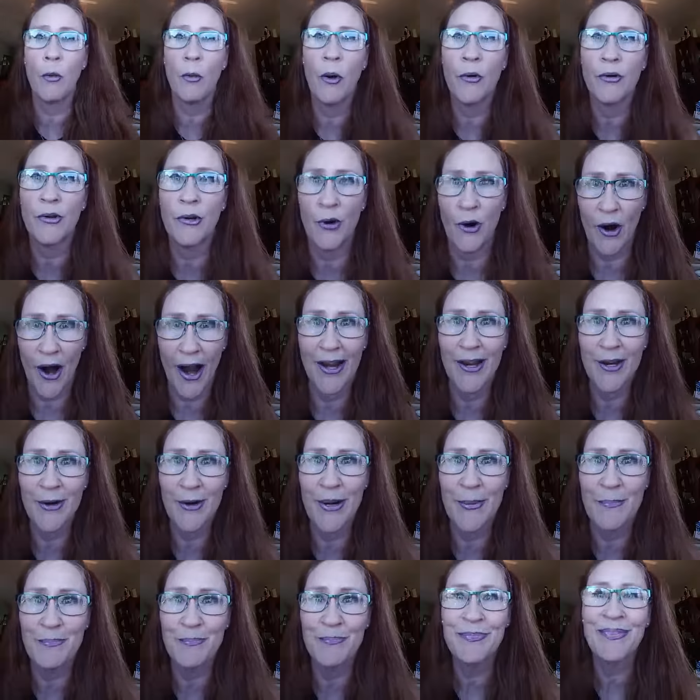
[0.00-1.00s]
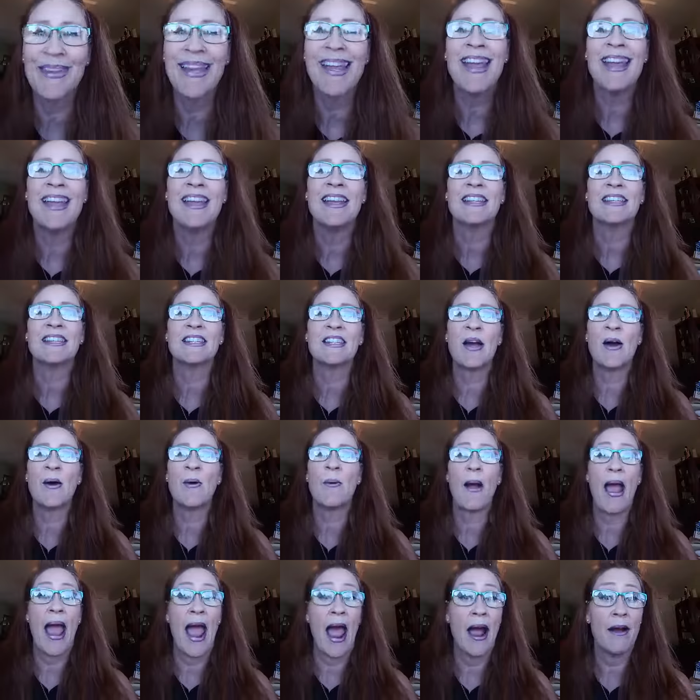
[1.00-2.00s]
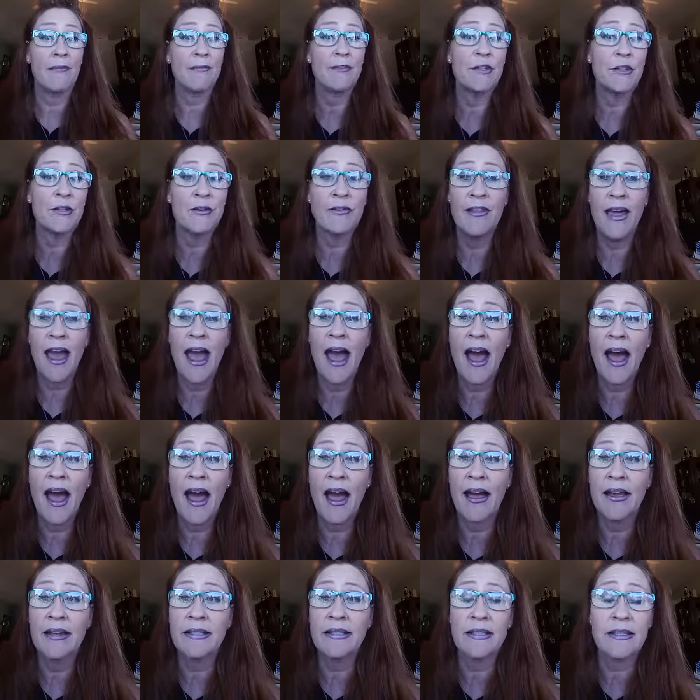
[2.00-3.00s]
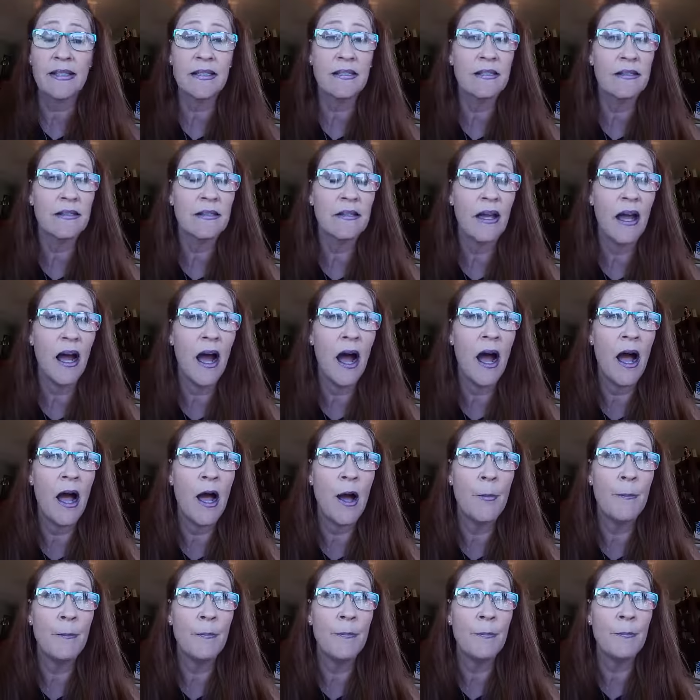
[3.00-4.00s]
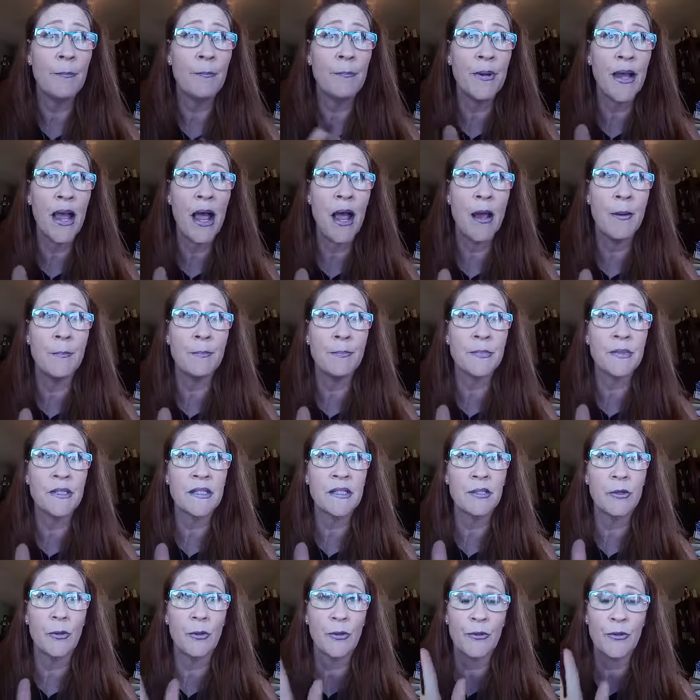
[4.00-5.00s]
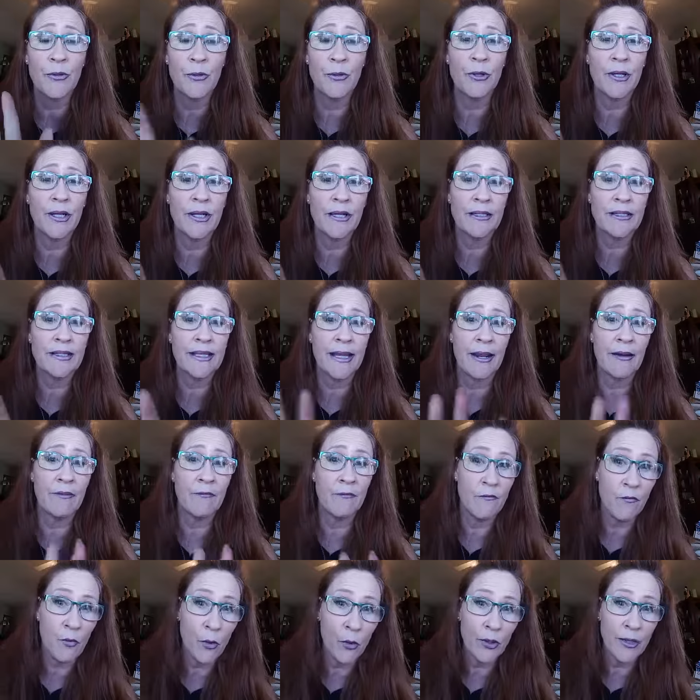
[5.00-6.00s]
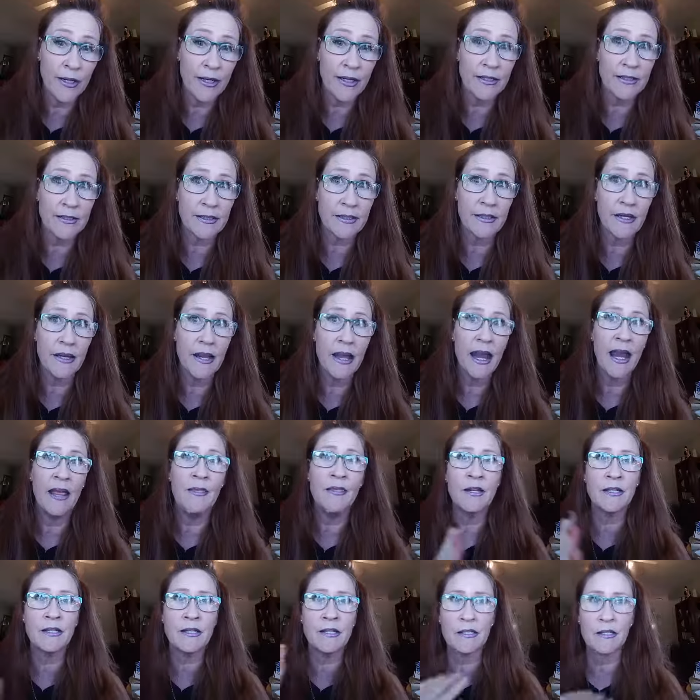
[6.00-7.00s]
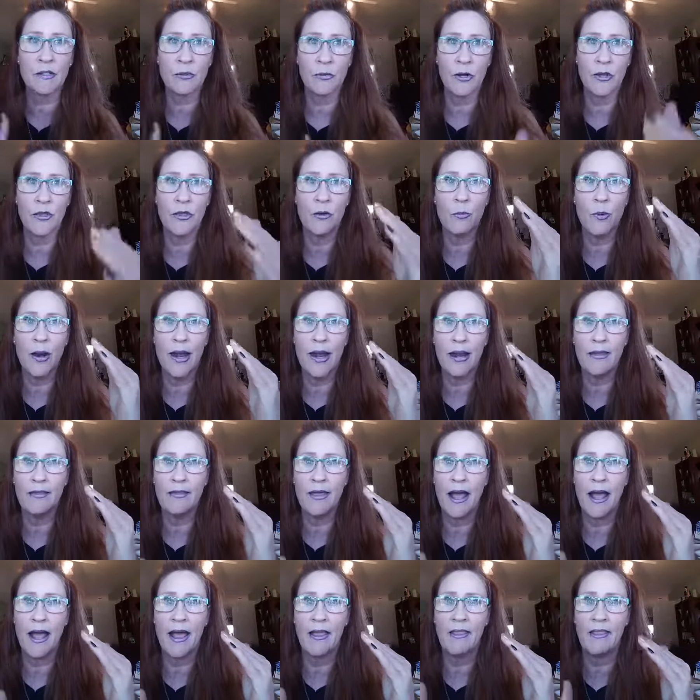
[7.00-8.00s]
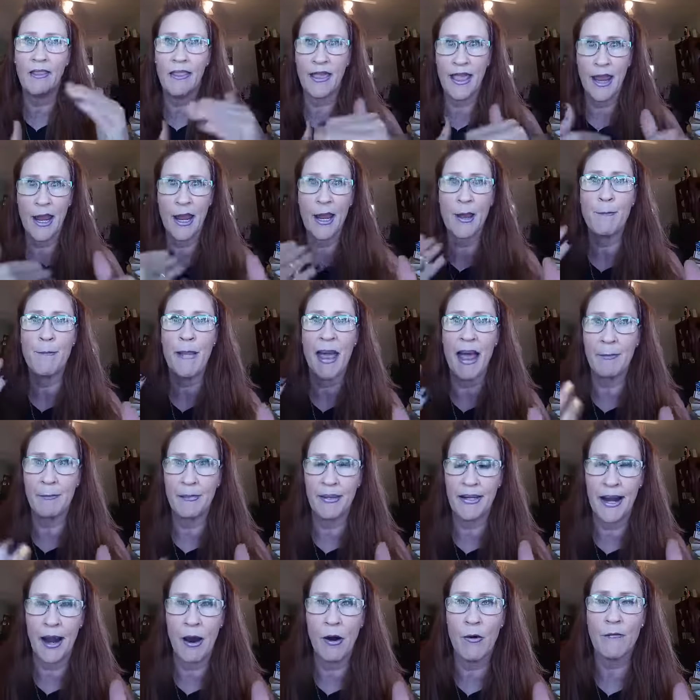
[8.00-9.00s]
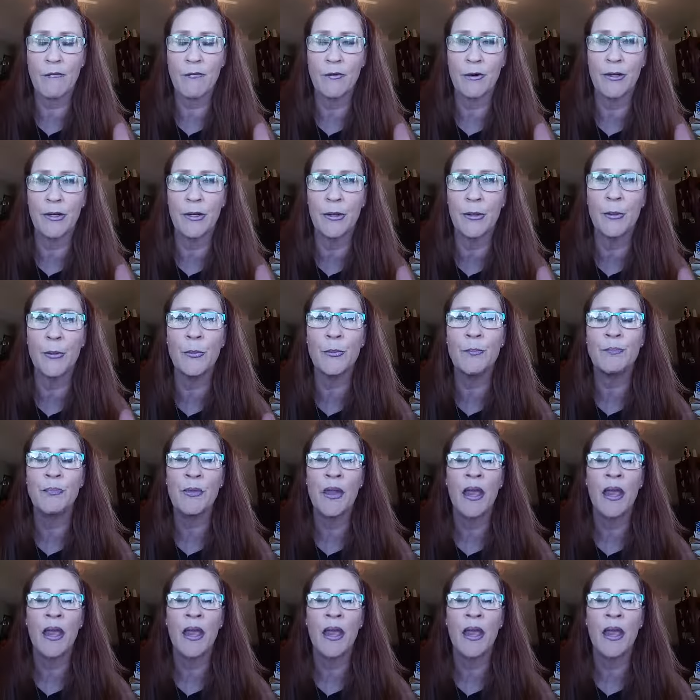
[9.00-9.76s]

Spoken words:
your eye cream. So after that comes your 30s and 40s. And this is sort of the way that they map it out for you.